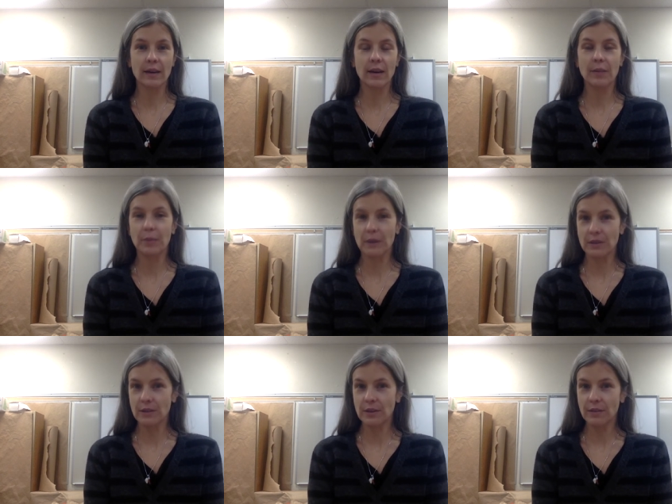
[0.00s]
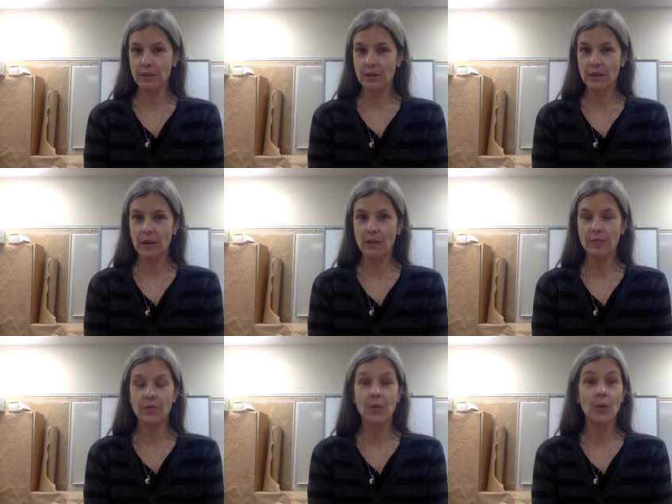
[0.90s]
a picture of yourself
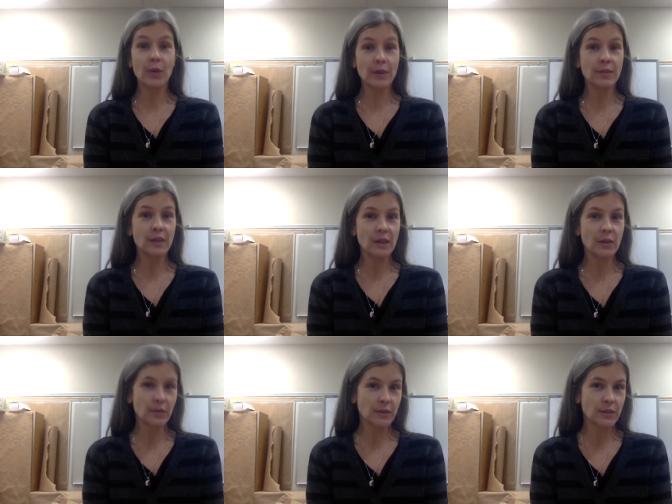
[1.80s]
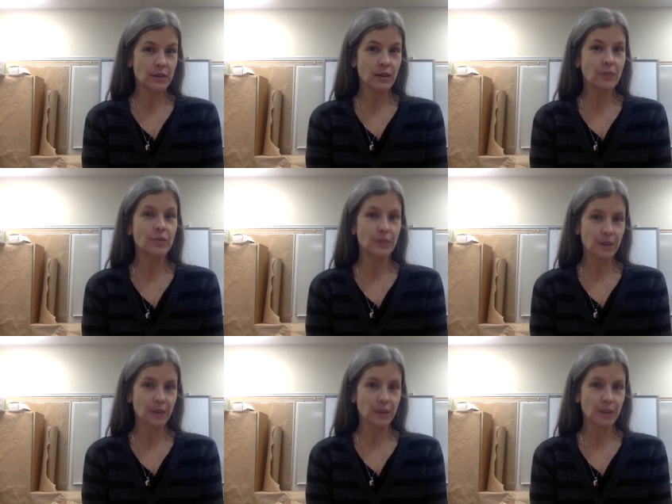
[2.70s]
or a video of yourself with